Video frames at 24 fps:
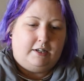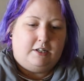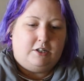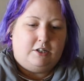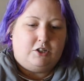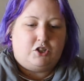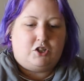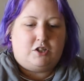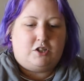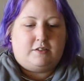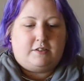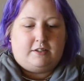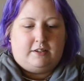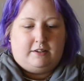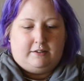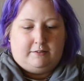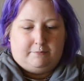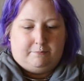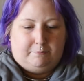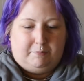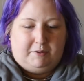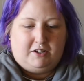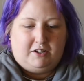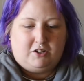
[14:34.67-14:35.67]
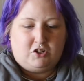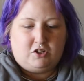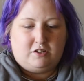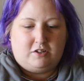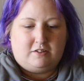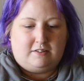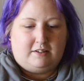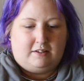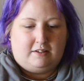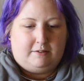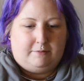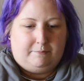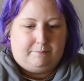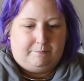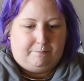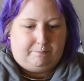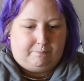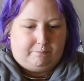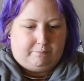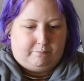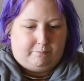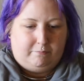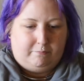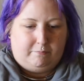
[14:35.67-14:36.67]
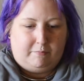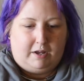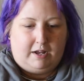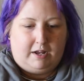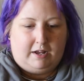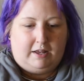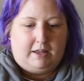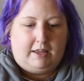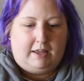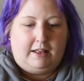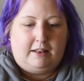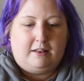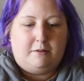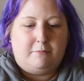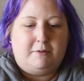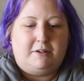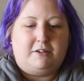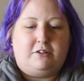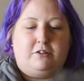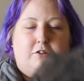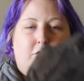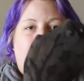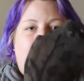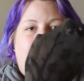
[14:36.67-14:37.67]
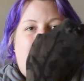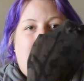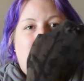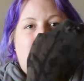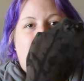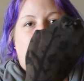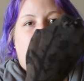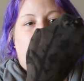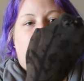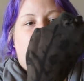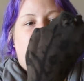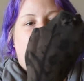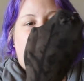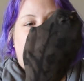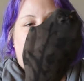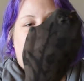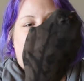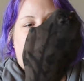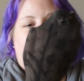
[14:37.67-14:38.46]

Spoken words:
because she's a elemental magic user,